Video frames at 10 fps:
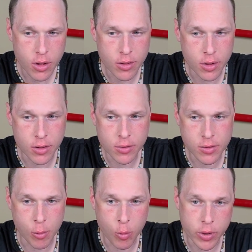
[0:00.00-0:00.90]

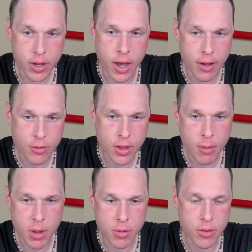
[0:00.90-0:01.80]
the week after
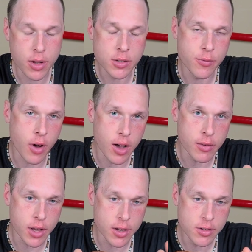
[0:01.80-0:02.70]
that, maybe the next 5
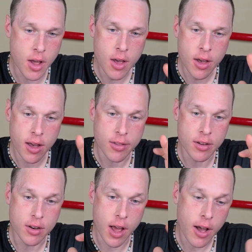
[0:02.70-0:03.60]
days, and
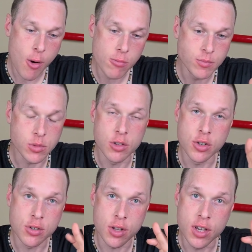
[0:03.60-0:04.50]
then now it's
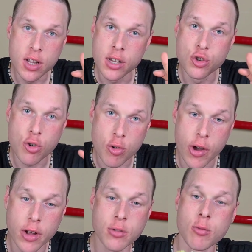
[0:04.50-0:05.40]
just the heat has
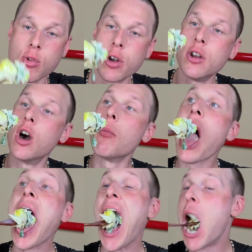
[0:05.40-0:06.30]
cranked right up.